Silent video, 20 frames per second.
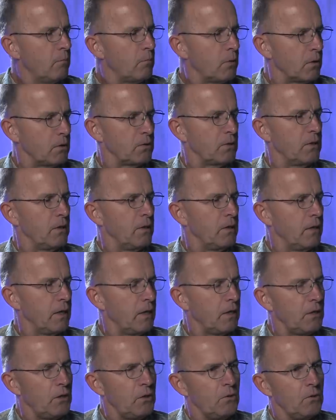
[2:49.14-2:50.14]
person in
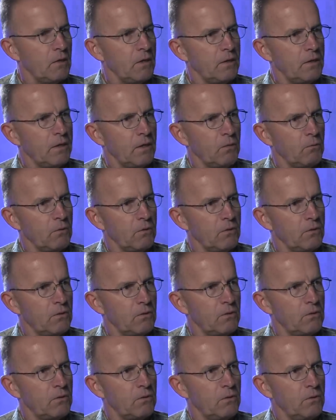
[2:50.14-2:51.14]
that unit that
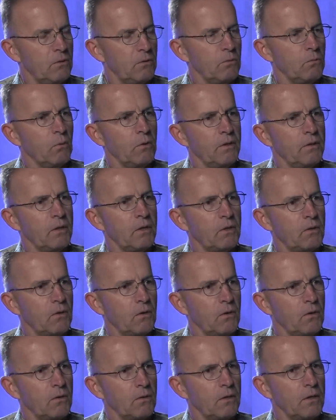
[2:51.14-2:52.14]
was what they
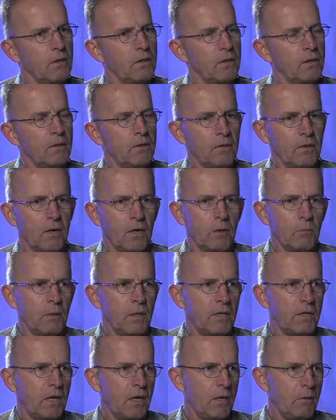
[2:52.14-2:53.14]
call uh, in the
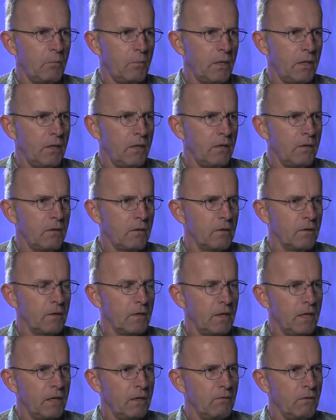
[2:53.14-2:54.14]
Army KP, in
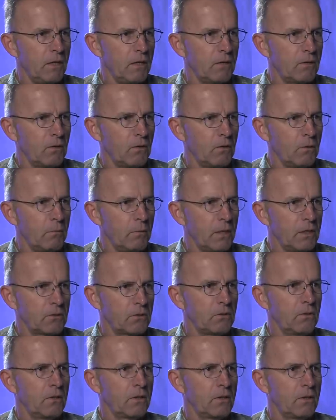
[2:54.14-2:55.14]
the Navy they call it
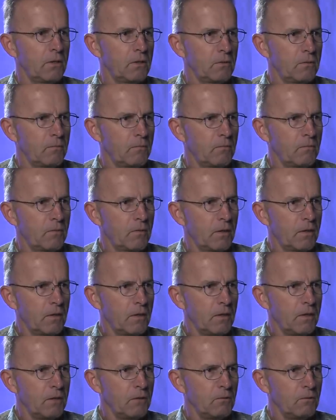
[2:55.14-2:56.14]
mess cooking.
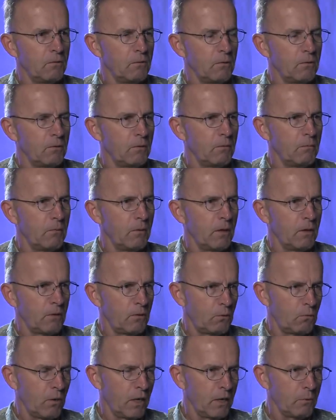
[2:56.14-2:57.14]
And it was a
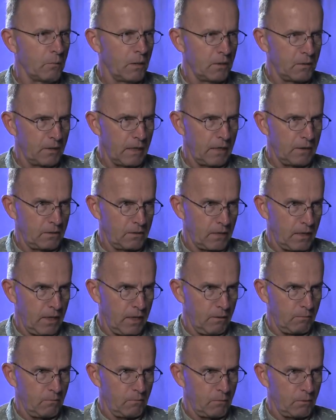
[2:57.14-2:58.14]
requirement that
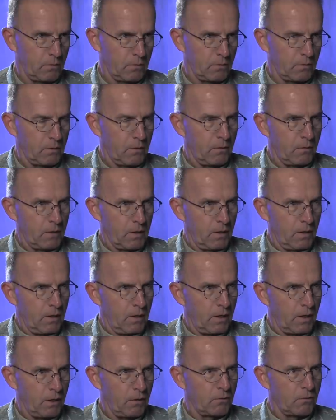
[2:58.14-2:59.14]
time for
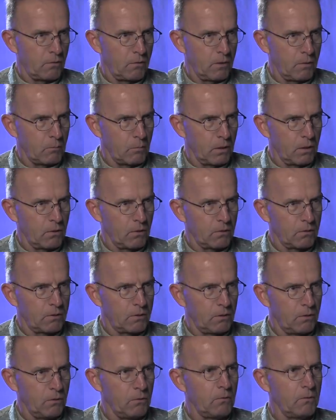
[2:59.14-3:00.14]
E3 and below
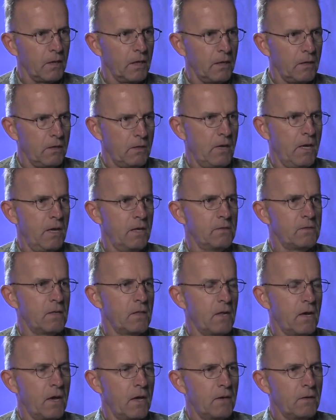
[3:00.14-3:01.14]
to do 90 days
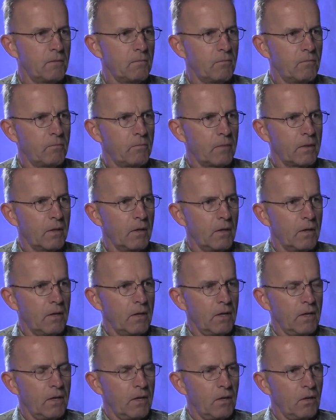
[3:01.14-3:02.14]
of that.
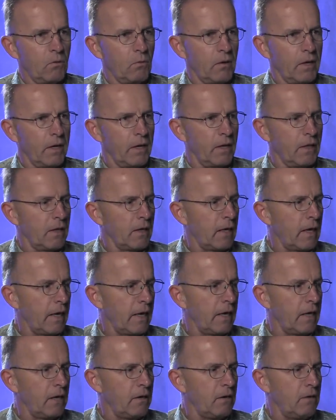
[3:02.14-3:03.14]
Well,
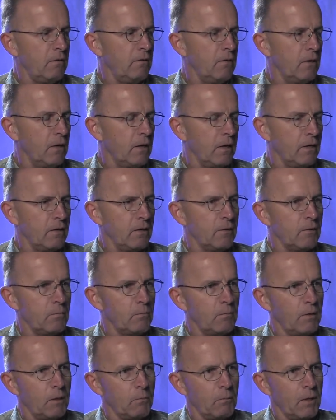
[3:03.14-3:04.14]
I had done
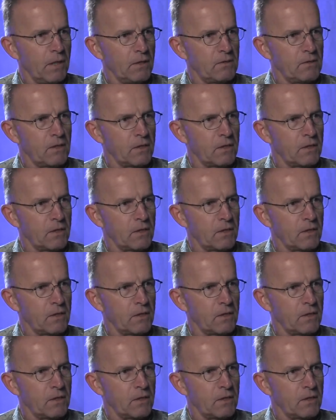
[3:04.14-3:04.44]
about